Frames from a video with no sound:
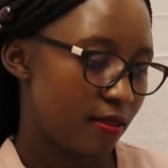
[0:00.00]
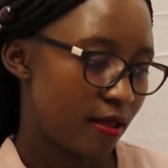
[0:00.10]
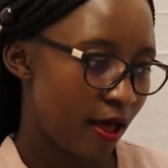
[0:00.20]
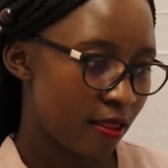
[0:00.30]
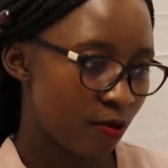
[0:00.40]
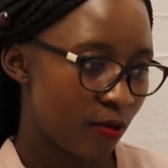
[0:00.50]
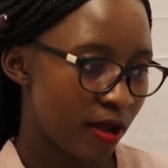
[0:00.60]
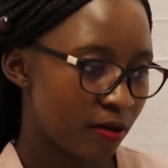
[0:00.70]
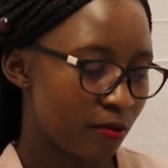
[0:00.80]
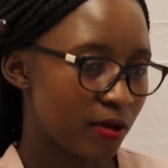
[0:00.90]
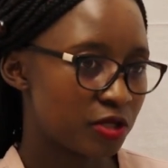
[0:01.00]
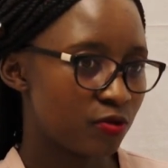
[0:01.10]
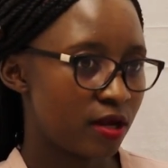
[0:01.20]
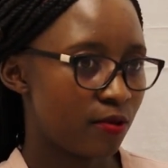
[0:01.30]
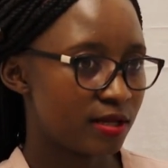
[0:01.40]
the other one was
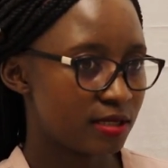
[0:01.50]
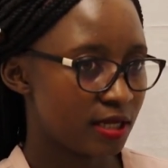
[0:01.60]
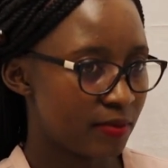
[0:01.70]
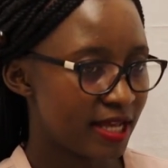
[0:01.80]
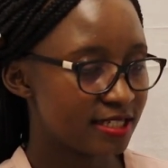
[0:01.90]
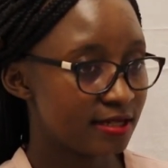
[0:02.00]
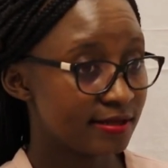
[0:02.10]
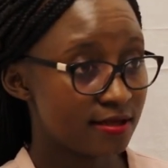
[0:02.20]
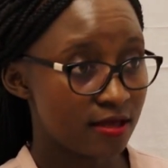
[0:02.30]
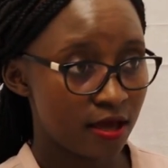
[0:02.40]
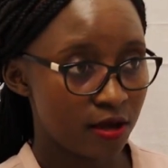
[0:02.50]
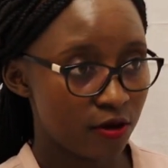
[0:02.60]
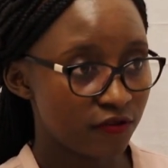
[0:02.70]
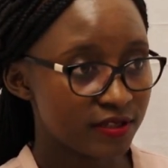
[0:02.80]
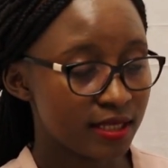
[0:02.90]
when i was in my sixth year
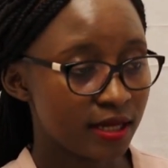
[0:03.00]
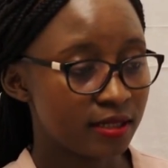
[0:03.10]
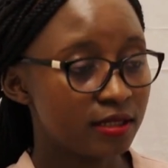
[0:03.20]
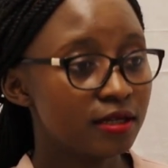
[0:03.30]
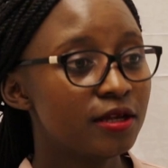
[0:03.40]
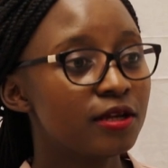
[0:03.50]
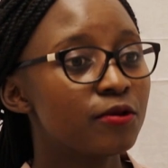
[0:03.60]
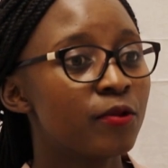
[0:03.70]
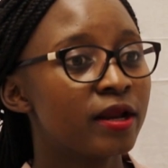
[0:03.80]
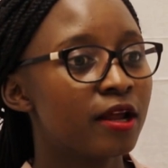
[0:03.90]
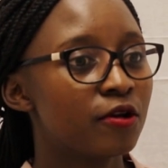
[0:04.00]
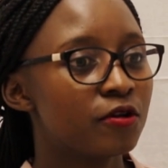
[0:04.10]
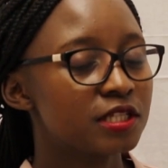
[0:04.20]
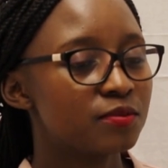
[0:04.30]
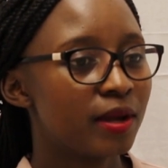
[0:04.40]
of study when i
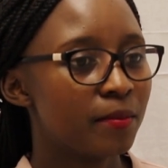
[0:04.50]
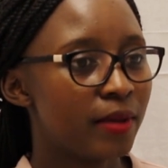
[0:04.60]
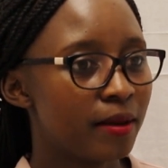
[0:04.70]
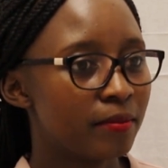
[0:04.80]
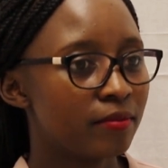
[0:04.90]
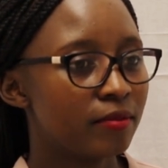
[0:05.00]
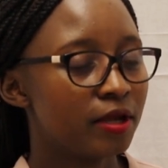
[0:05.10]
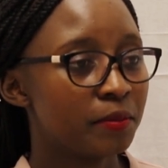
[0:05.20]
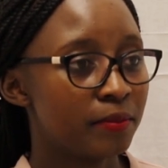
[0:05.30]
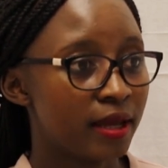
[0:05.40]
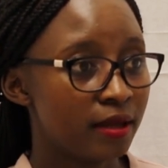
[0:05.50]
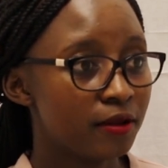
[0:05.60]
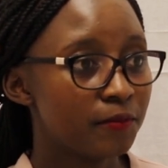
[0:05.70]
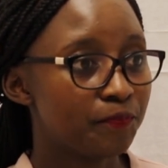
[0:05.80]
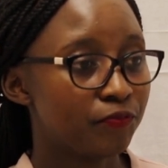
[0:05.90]
lost my mom in may
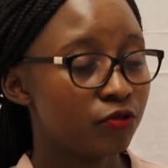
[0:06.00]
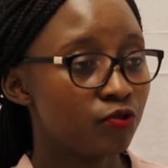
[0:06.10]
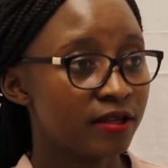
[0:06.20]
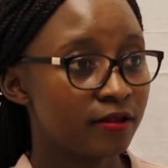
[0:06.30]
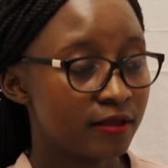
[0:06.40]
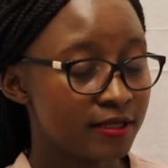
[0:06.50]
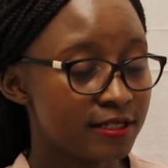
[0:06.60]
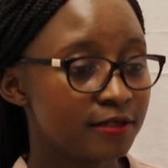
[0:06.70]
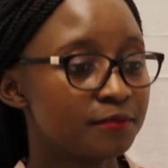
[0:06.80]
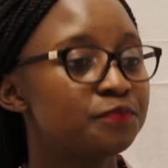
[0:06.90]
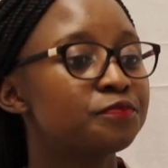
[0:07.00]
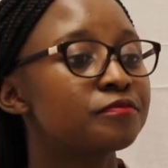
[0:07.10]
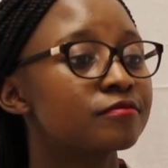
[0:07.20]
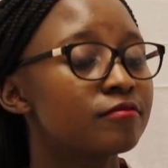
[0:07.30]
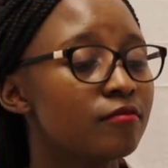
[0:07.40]

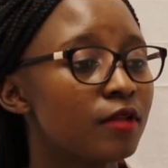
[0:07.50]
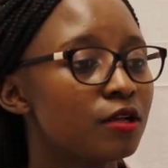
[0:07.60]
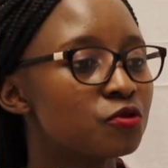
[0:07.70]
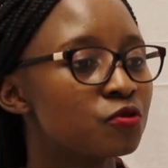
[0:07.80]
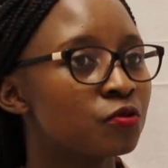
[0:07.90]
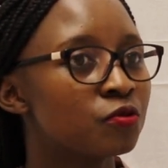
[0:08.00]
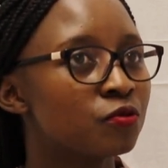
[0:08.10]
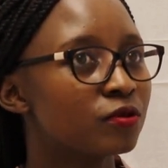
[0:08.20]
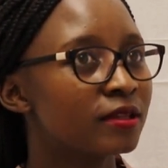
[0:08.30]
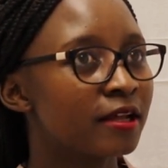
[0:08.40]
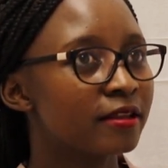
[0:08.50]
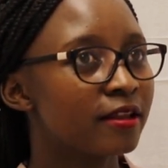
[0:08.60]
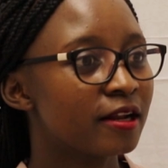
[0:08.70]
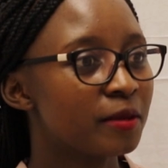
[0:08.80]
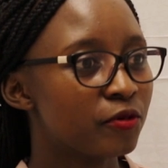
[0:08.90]
2013 so
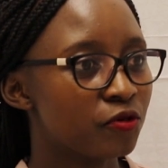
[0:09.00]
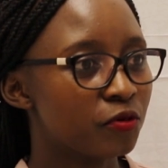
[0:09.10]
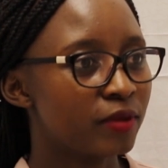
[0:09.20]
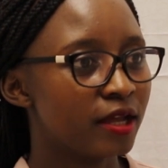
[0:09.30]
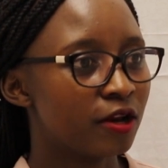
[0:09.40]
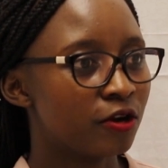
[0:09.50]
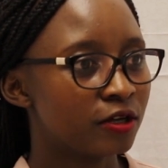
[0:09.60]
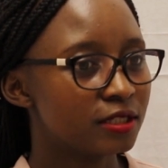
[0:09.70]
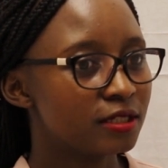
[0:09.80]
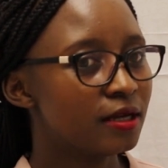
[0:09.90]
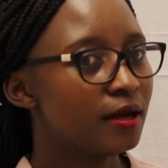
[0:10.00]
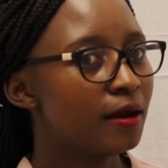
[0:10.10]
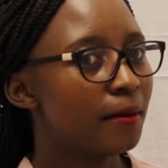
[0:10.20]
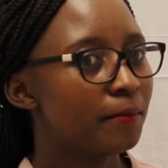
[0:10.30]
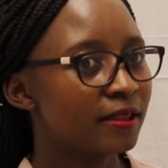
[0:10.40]
that really broke me a lot
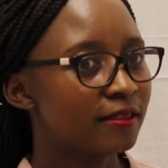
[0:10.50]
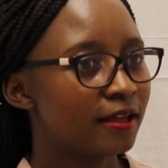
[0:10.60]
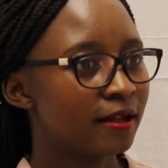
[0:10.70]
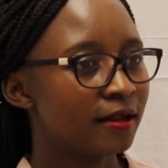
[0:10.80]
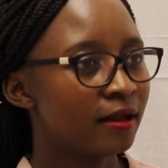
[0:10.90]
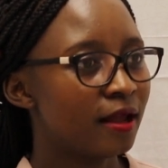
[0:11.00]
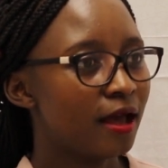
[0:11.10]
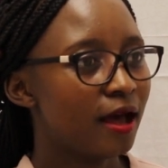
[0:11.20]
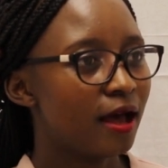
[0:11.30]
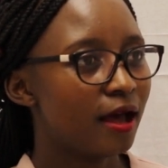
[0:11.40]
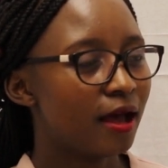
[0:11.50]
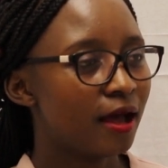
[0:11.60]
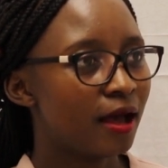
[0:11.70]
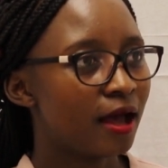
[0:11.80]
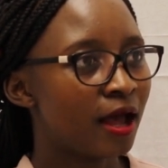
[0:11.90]
but then
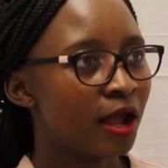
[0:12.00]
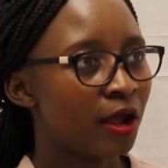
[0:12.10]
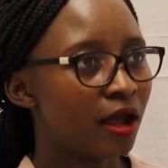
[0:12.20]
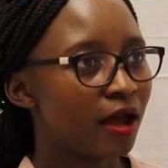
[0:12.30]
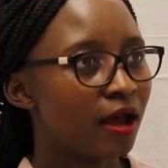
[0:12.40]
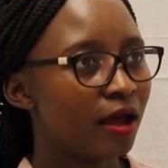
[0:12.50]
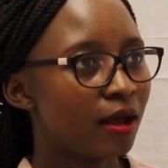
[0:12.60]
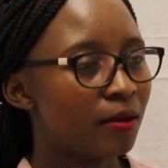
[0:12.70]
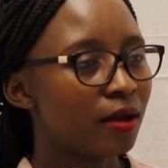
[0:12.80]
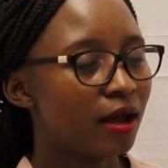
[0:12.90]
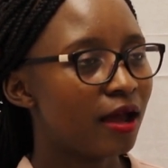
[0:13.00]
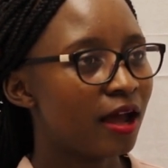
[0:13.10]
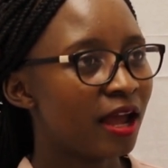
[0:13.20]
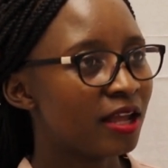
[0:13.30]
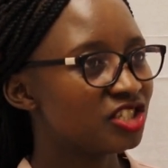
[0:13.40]
i
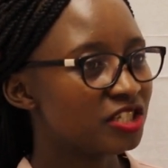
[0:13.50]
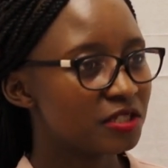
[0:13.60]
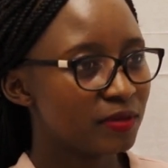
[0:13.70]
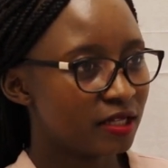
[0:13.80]
i just